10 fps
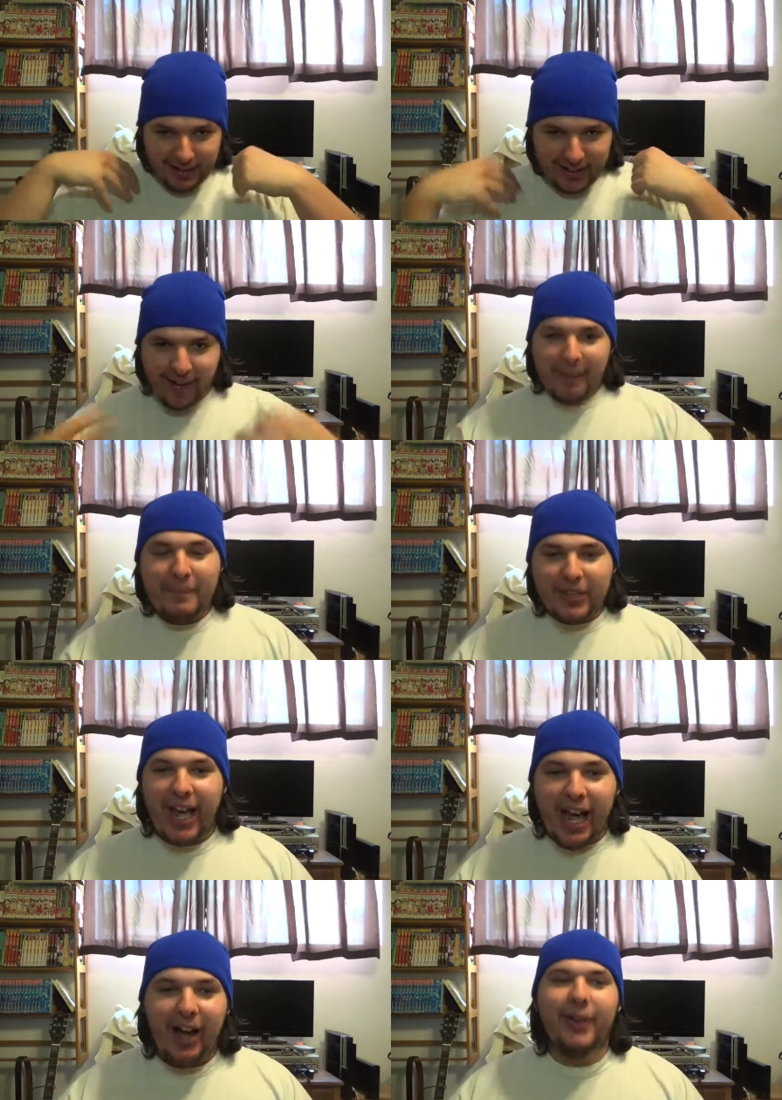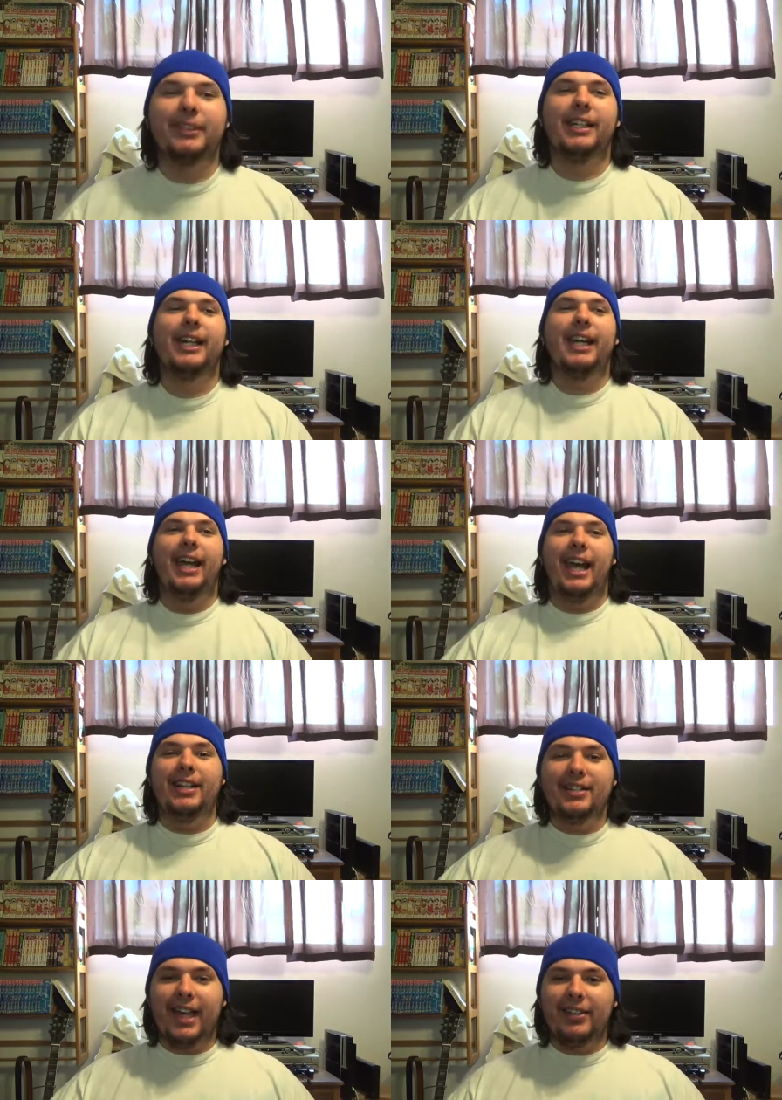comes out.
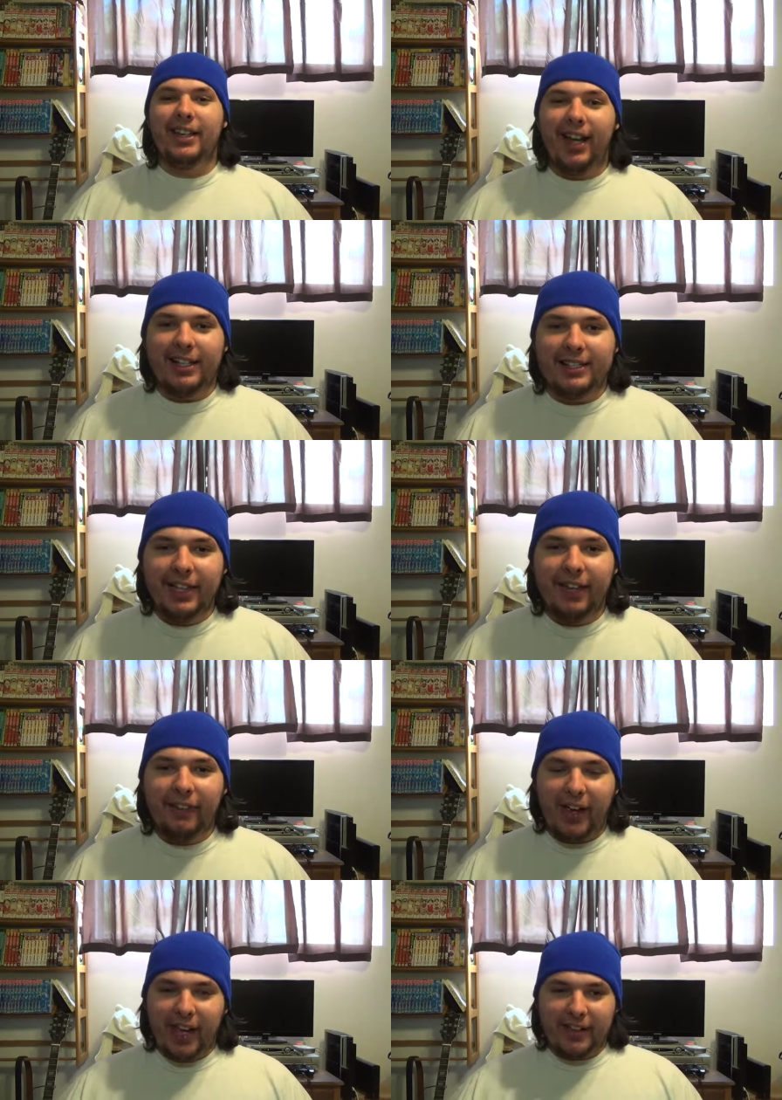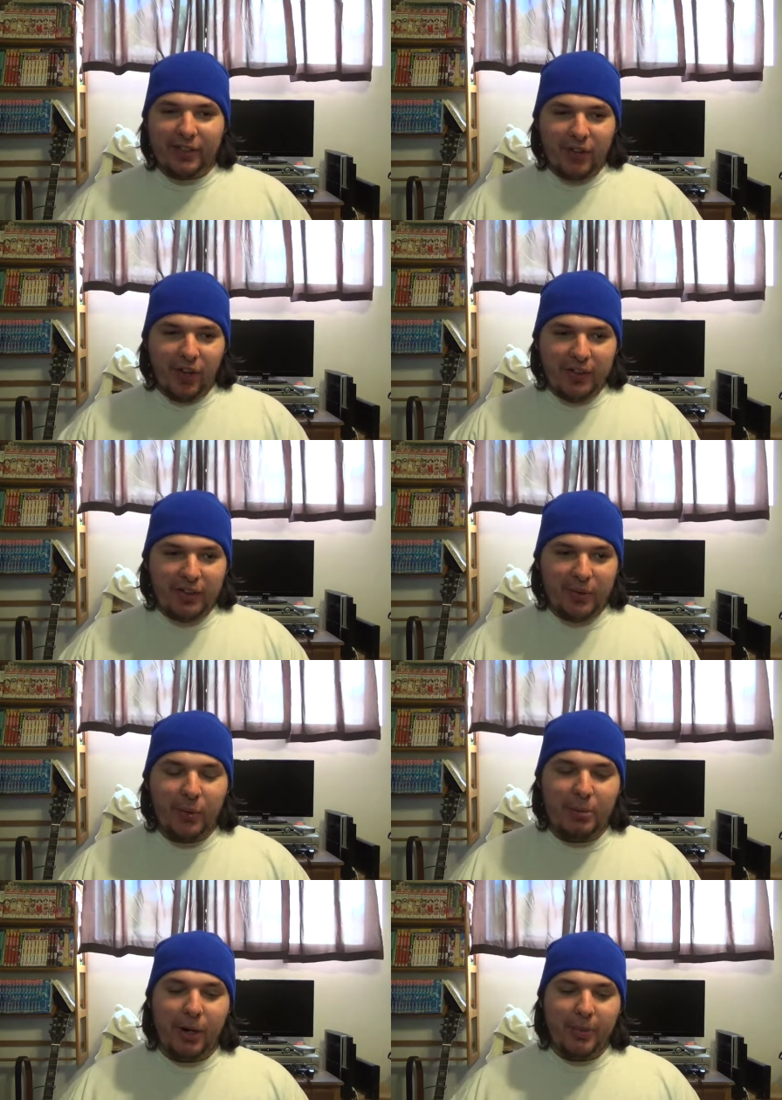And just as a Godzilla fan, there's all these
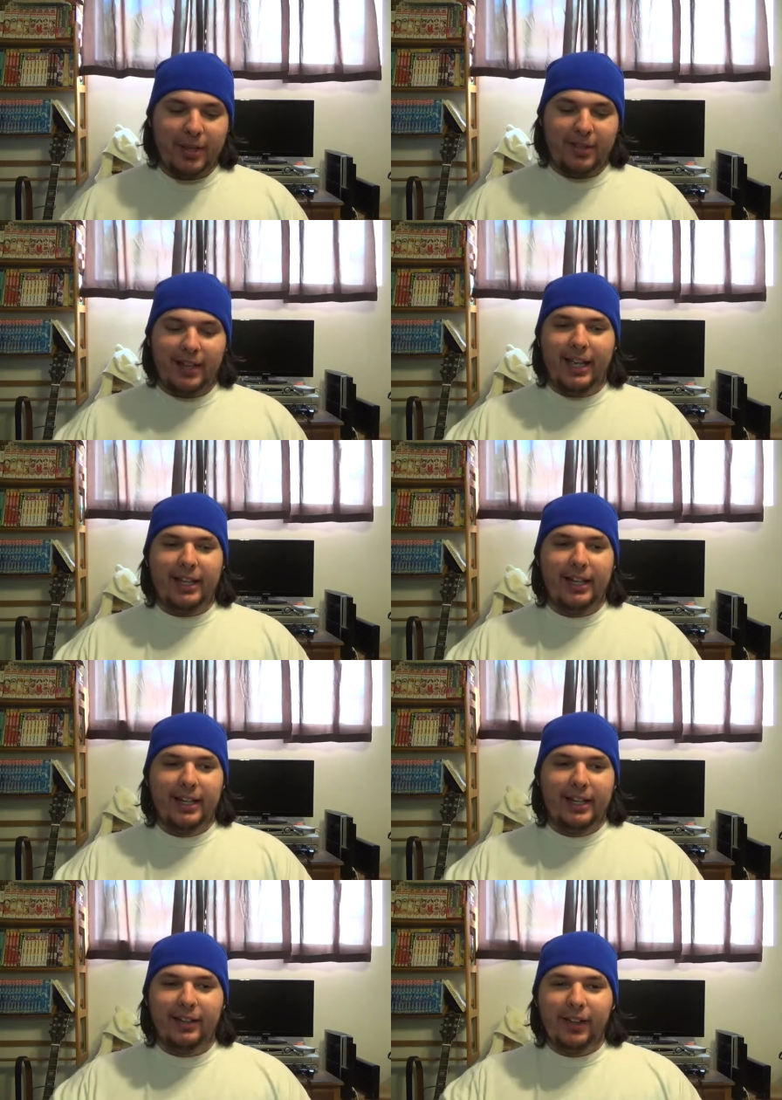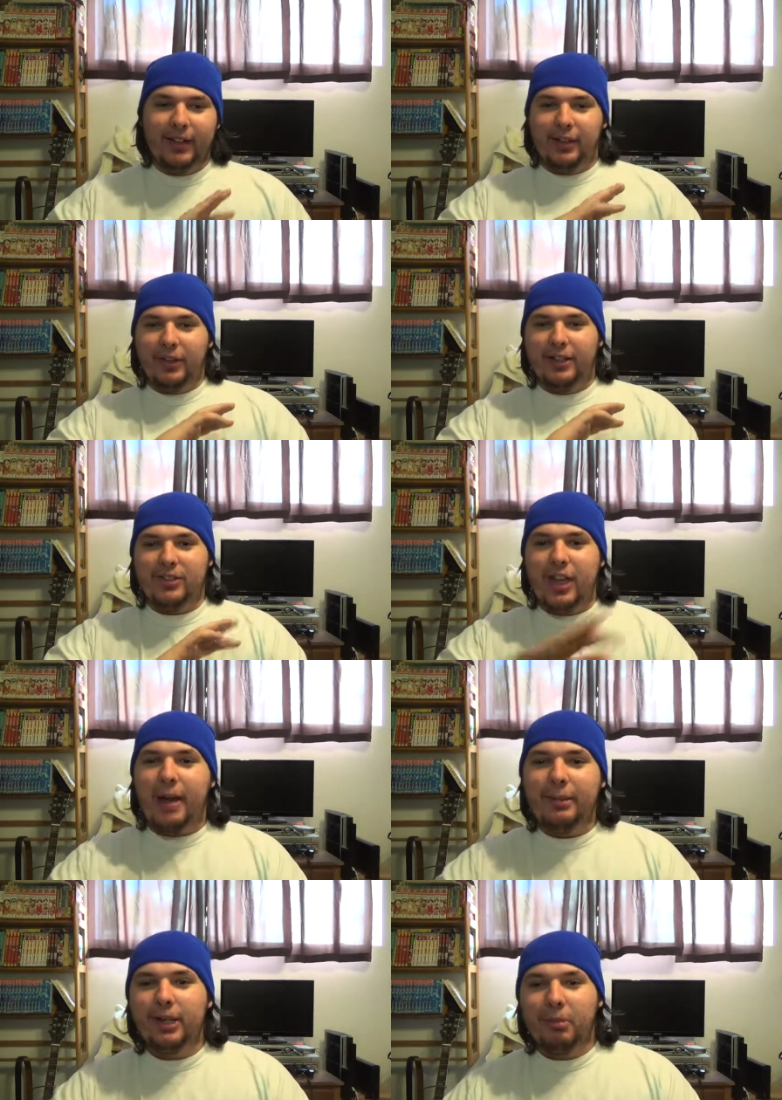cool moments. Like there's like this
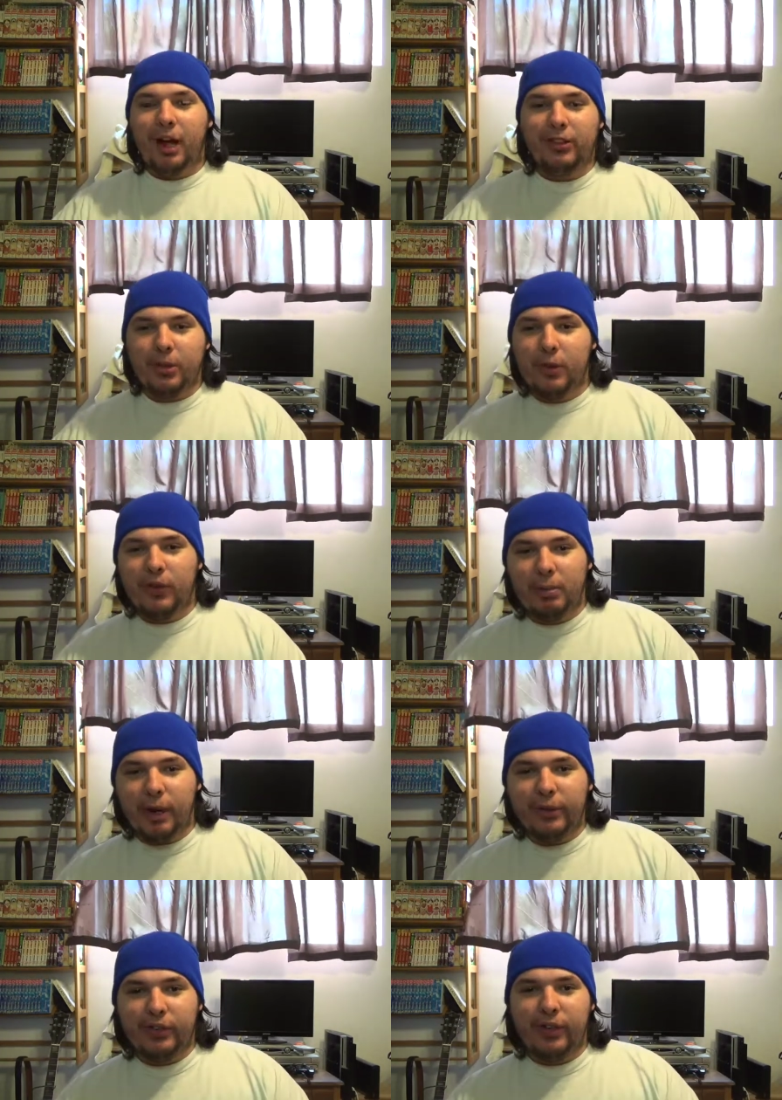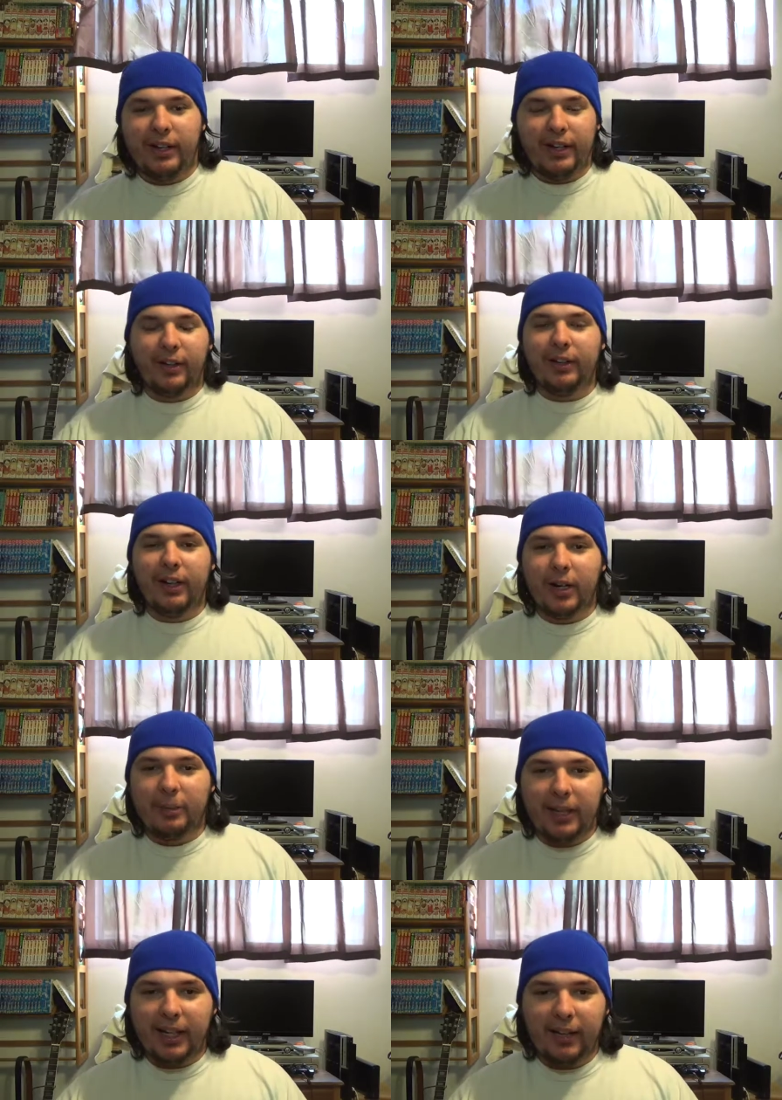Japanese monster movie poster in the earlier
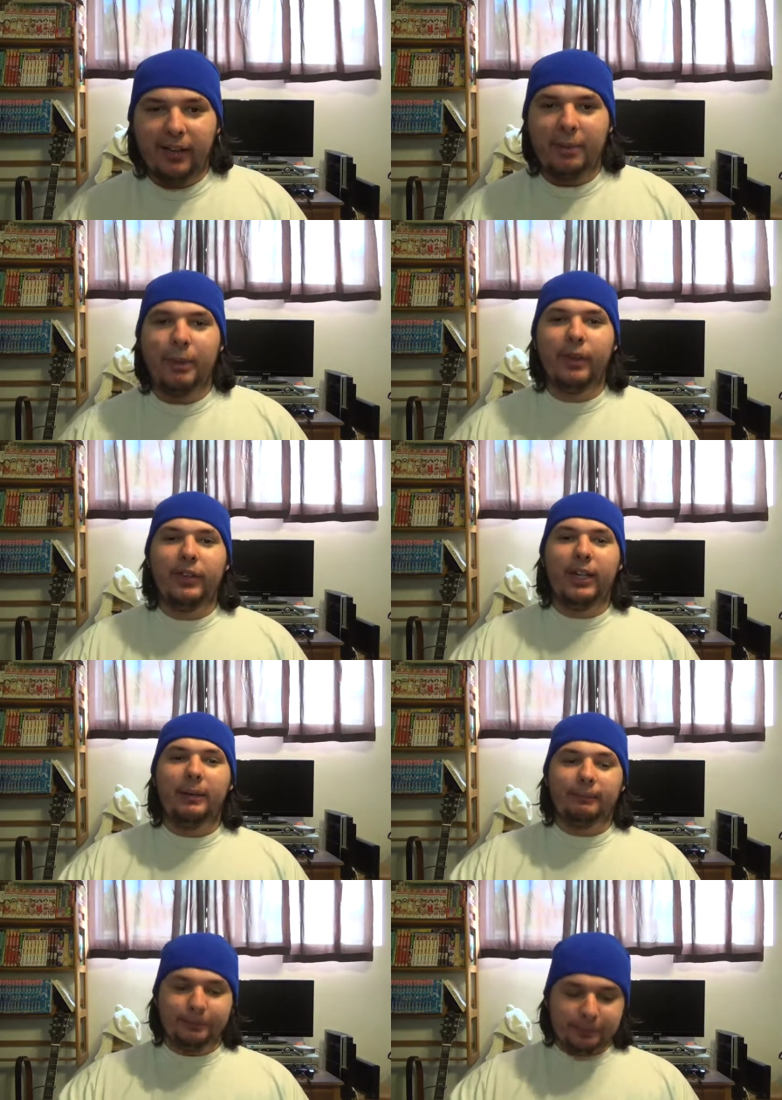beginning of the movie.